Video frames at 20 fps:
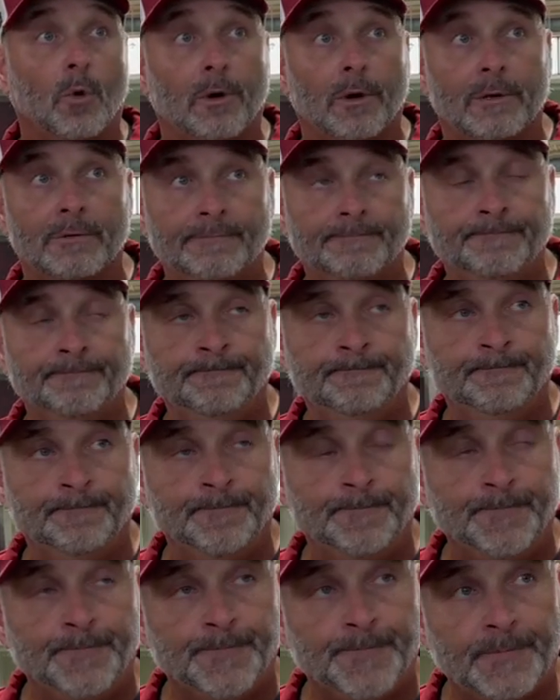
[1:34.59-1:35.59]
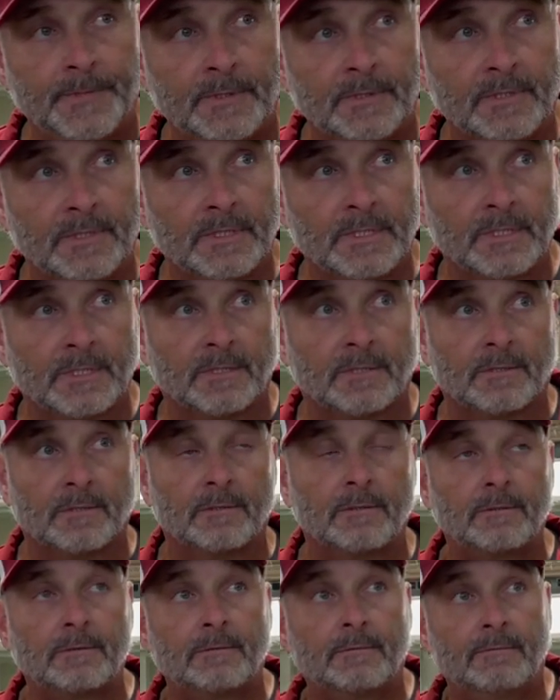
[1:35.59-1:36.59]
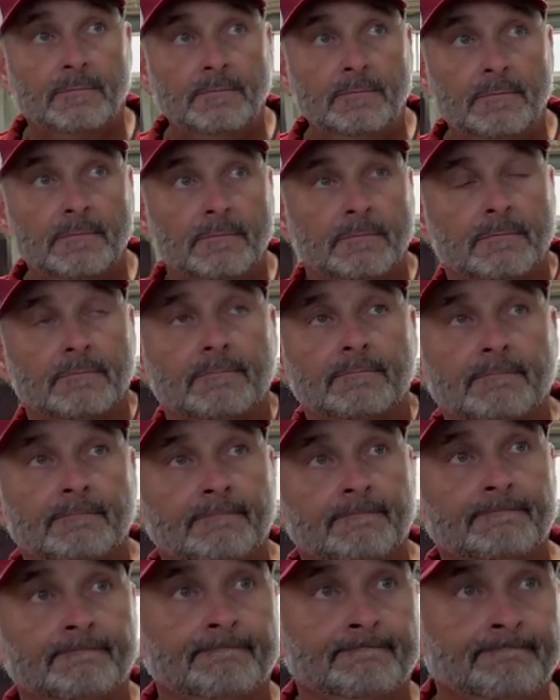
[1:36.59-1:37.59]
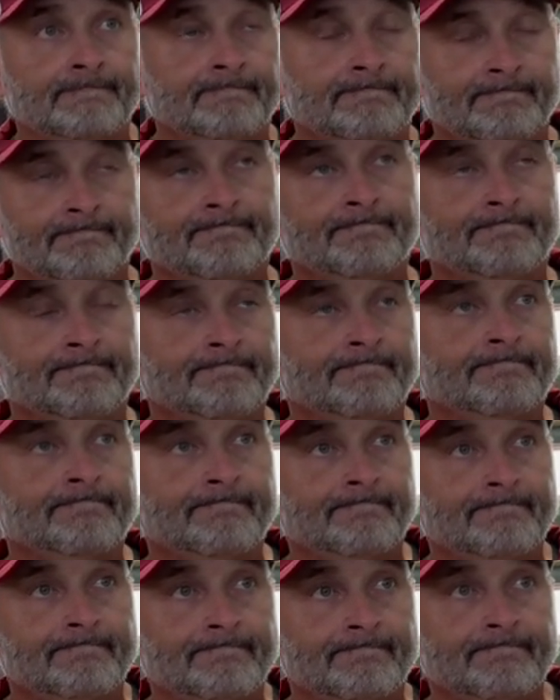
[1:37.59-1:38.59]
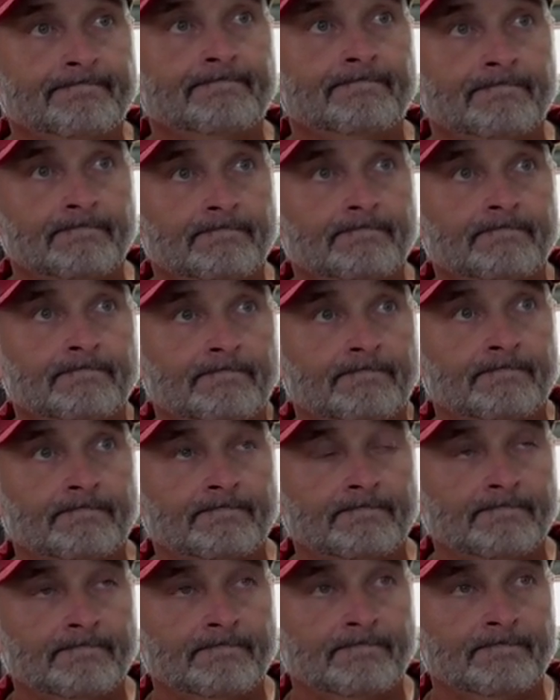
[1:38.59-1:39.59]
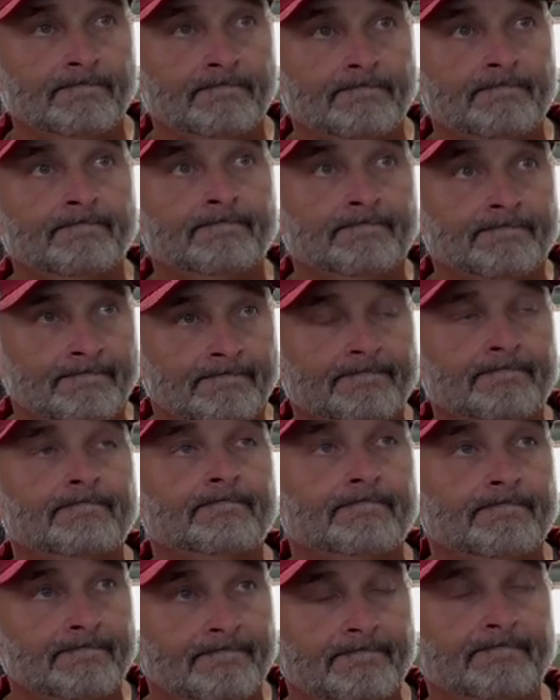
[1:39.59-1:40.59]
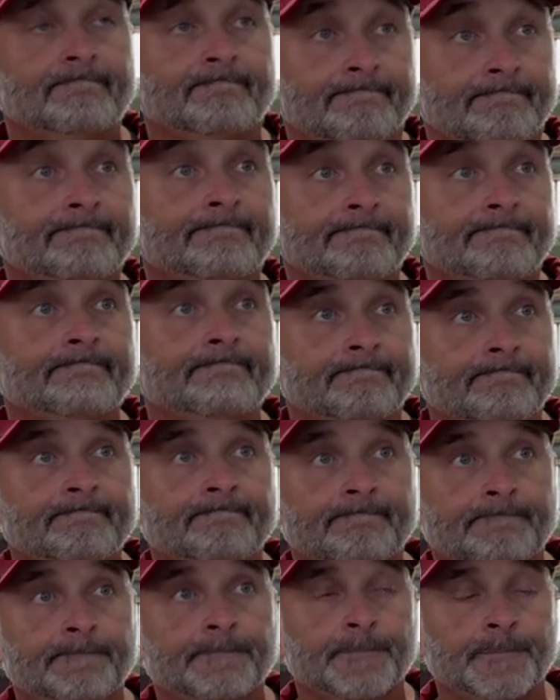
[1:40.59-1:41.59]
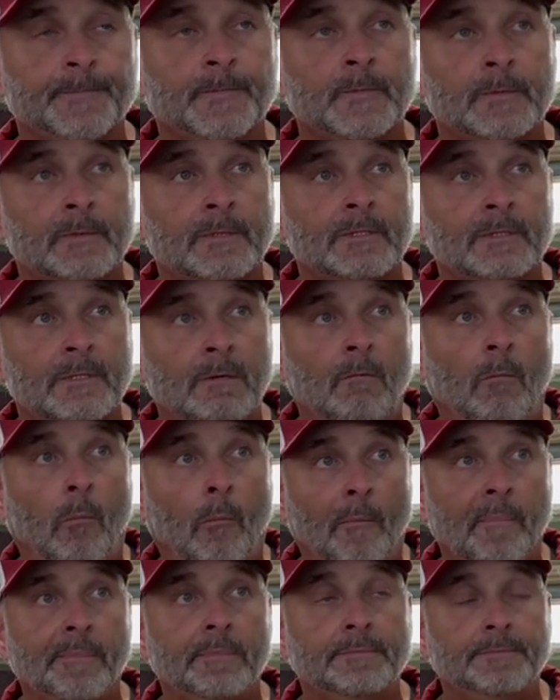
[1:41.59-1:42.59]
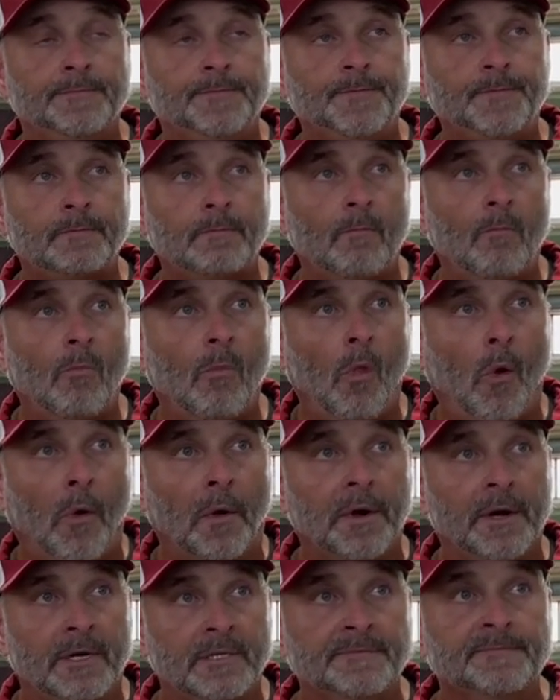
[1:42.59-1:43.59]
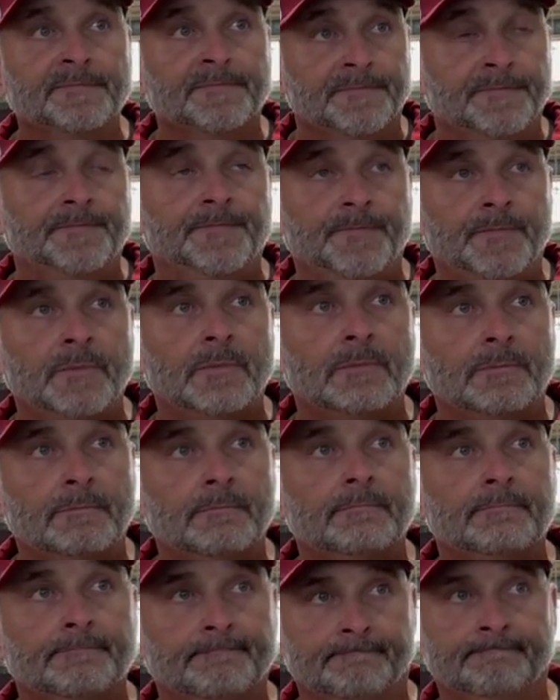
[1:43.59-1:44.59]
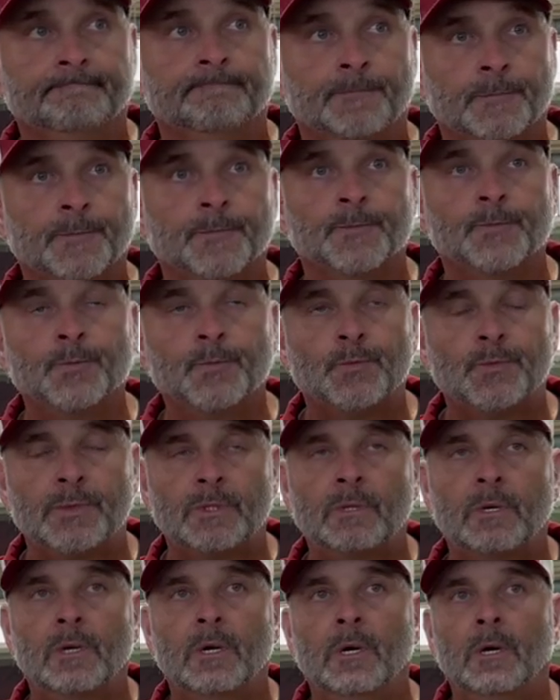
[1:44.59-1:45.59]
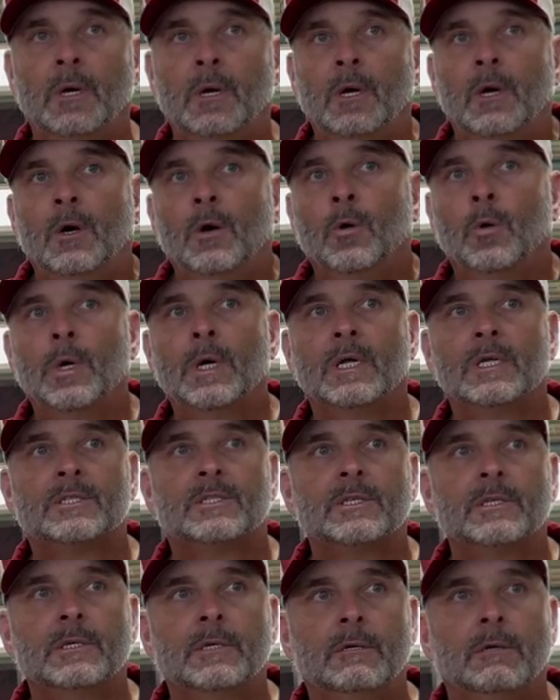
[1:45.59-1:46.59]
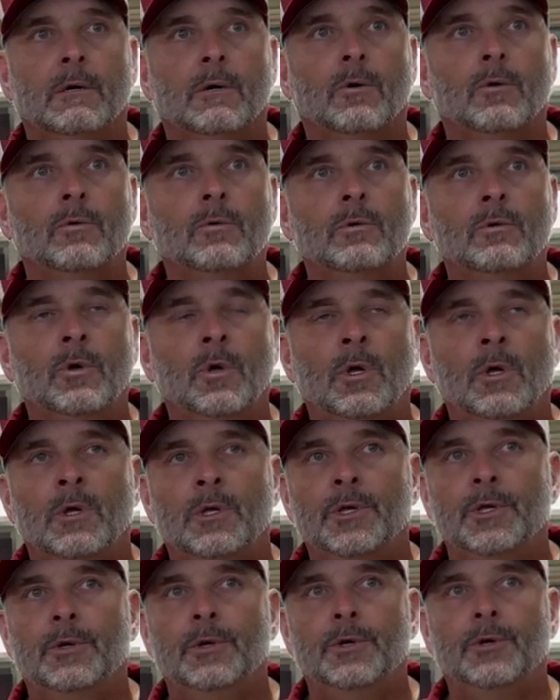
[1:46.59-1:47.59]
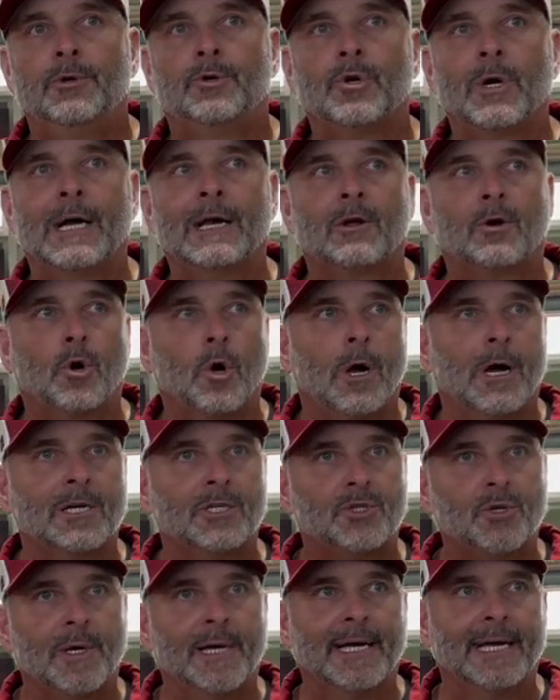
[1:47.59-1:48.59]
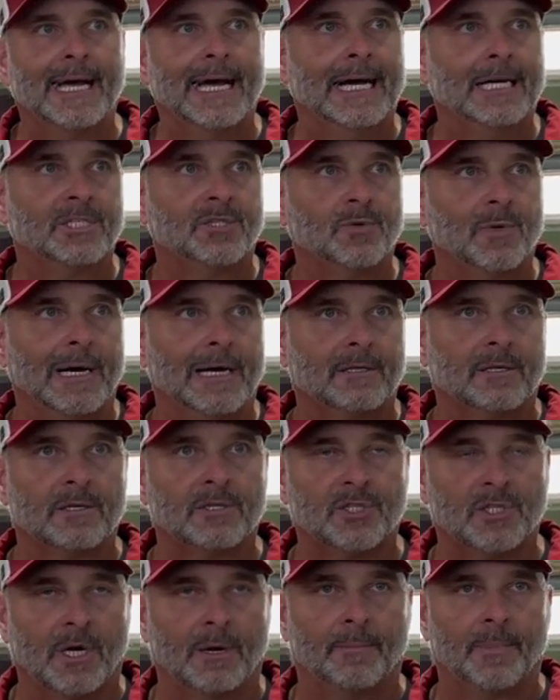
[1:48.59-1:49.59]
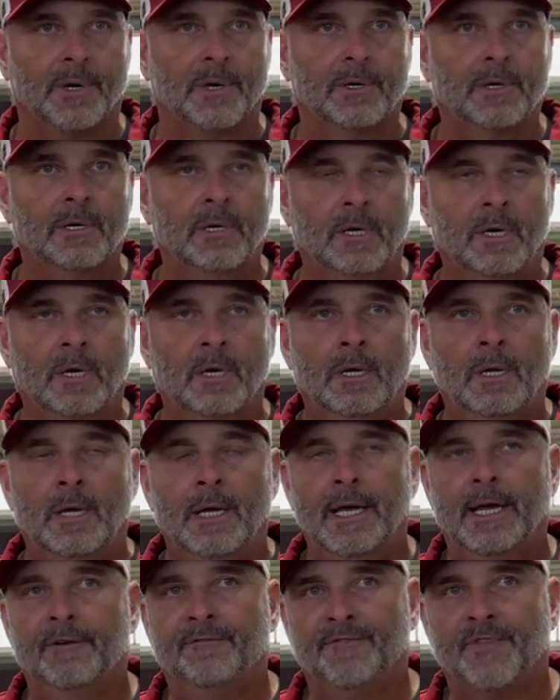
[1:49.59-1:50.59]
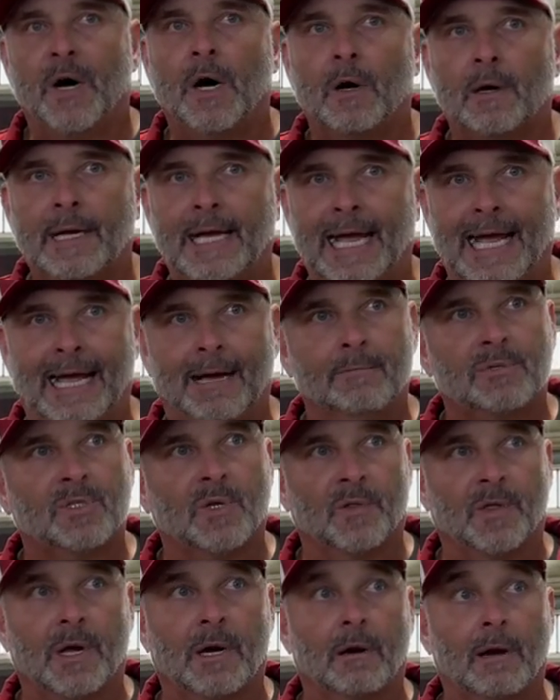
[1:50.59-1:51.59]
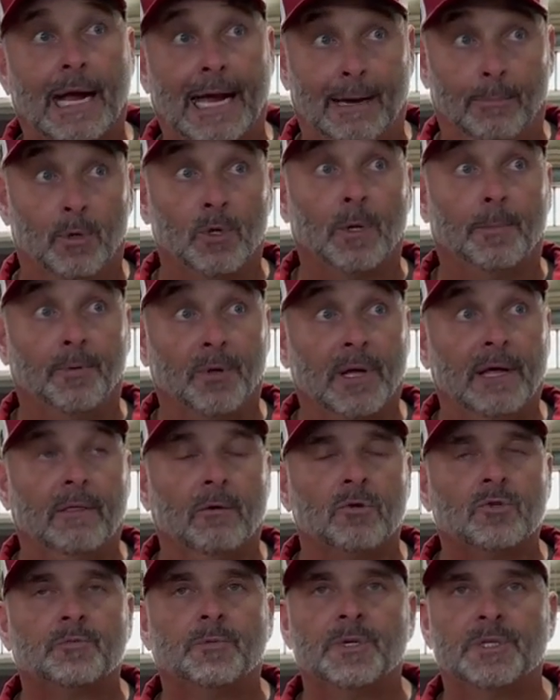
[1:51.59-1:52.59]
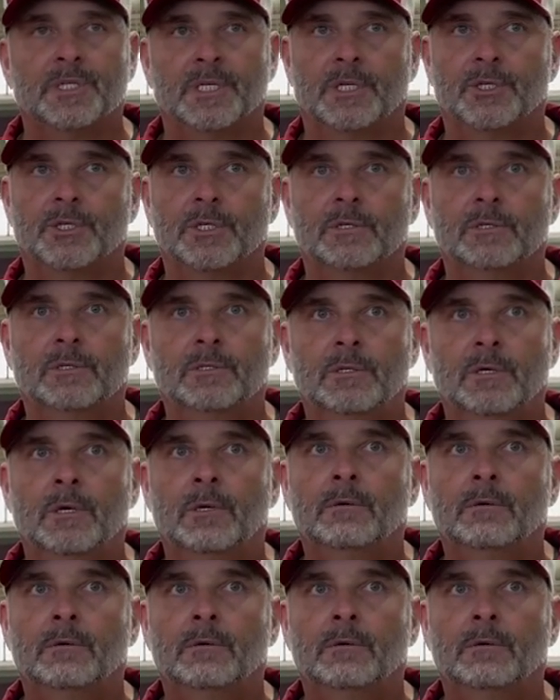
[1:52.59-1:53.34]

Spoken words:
How difficult is it to balance, I guess, gelling as a unit when you got Elijah maybe playing on the left, maybe playing on the right, you got Booker maybe playing at left tackle? Just how do you guys kind of create that gel that you need to have? Well, it's, you know, you try to cross-train guys throughout the summer and fall camp so they're able to play those positions.